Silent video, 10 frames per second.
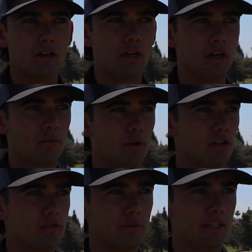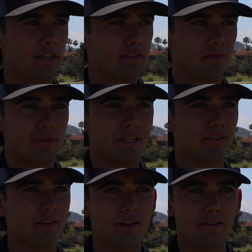Uh, ball speed ends up
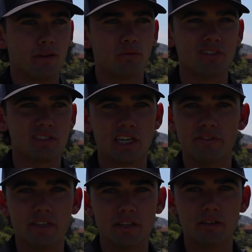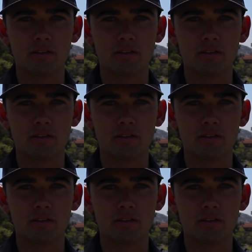being right around 170,